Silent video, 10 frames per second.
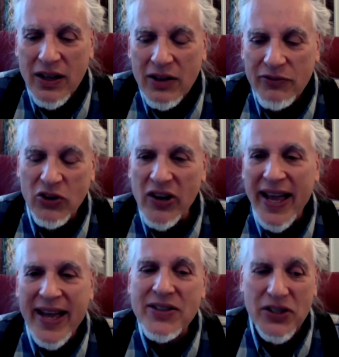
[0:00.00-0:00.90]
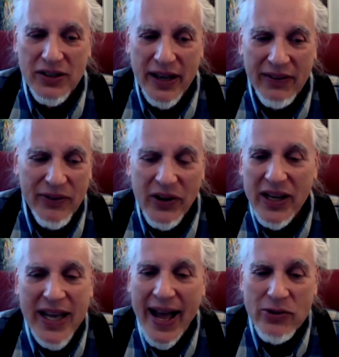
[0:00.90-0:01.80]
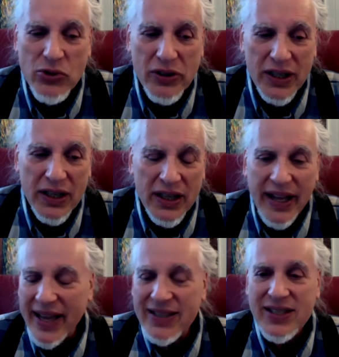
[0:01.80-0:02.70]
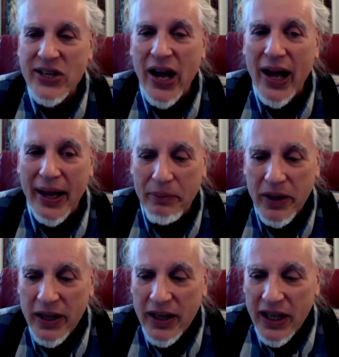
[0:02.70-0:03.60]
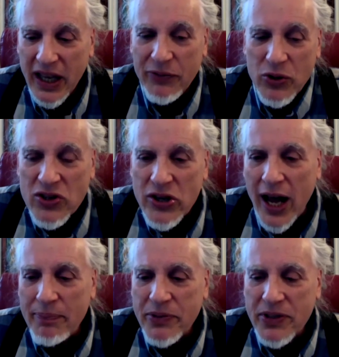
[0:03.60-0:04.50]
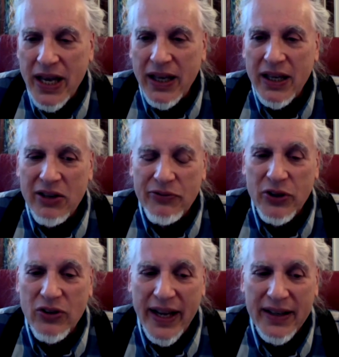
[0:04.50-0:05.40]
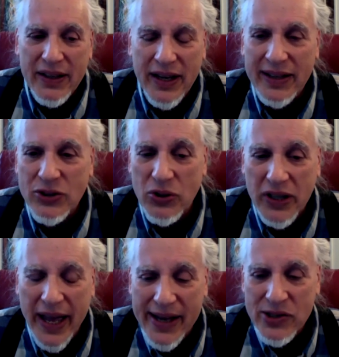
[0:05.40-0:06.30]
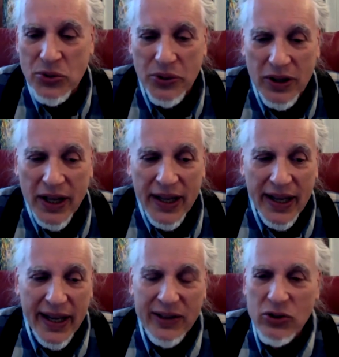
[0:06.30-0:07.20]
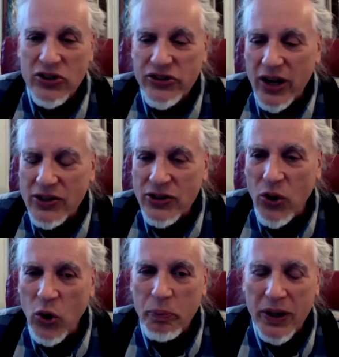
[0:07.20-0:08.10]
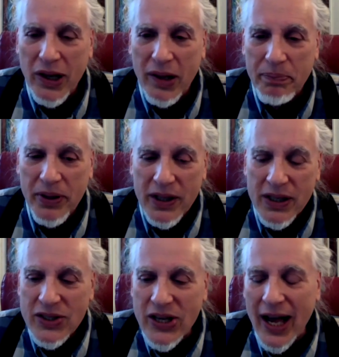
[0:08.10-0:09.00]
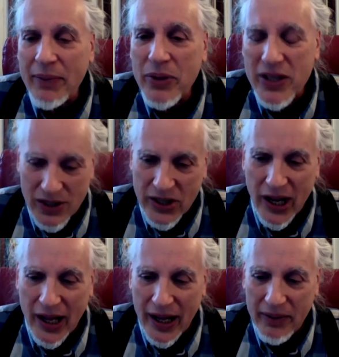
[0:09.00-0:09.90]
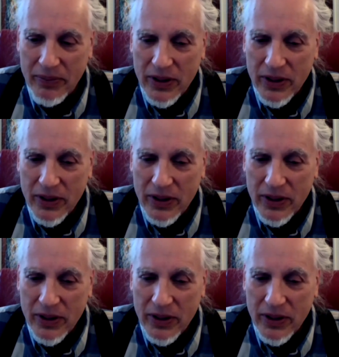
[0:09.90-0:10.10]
for granted and very casually as time. If you stop taking it for granted and so casual, and you start to open up timeless time,